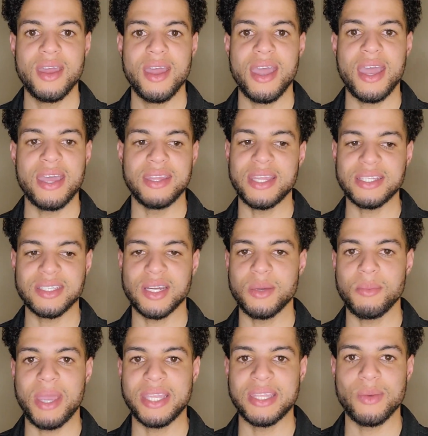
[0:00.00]
and that's gonna
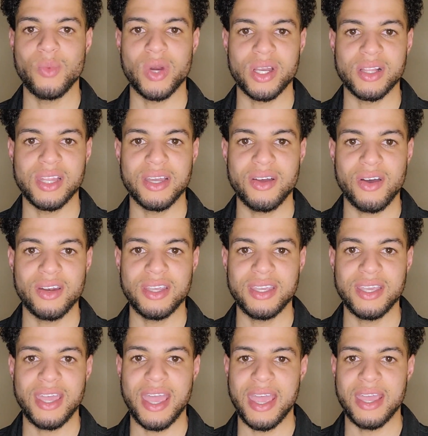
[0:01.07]
make them wanna click on it
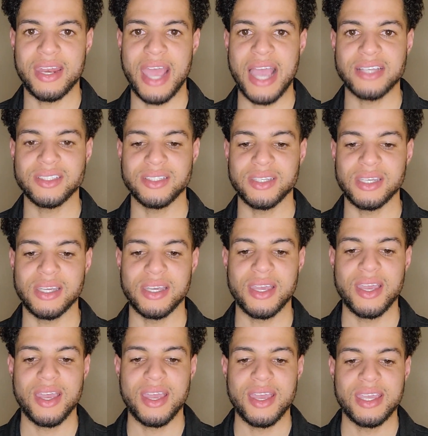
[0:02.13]
and actually
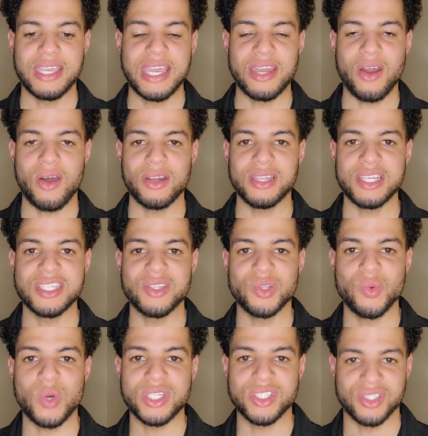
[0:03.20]
get on and listen to
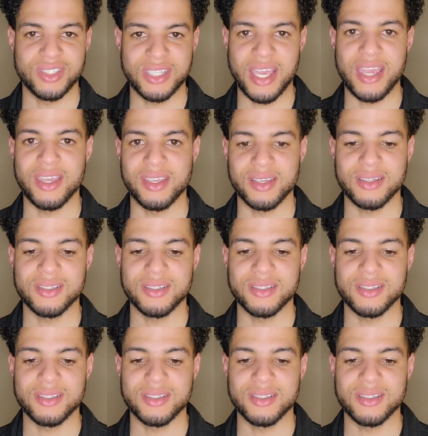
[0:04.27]
what you're saying.